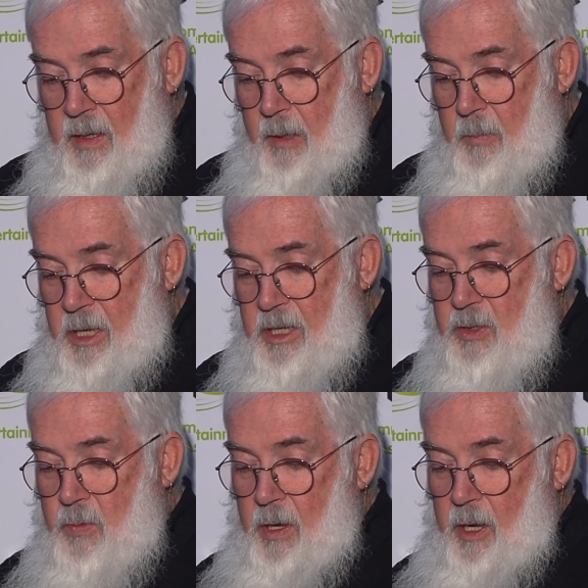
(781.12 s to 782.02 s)
And
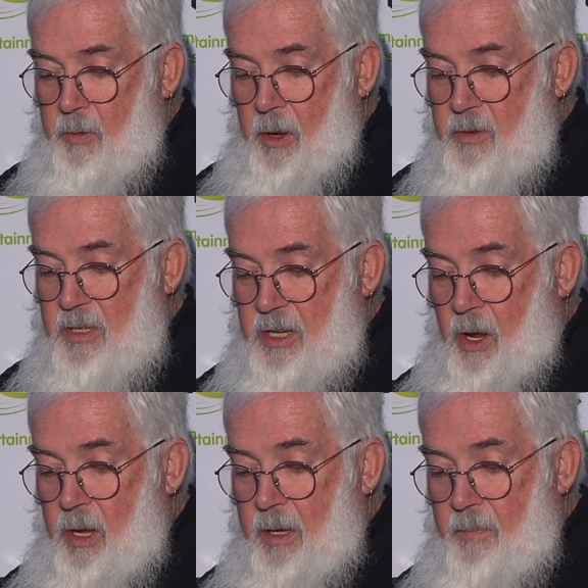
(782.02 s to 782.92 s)
meetings were held on
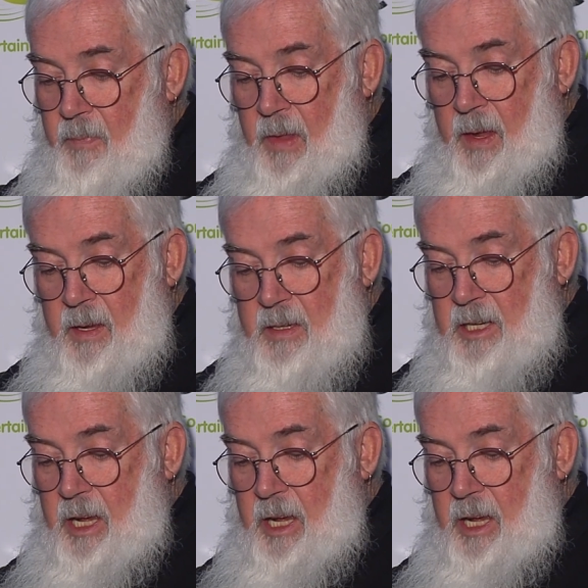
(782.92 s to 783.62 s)
site to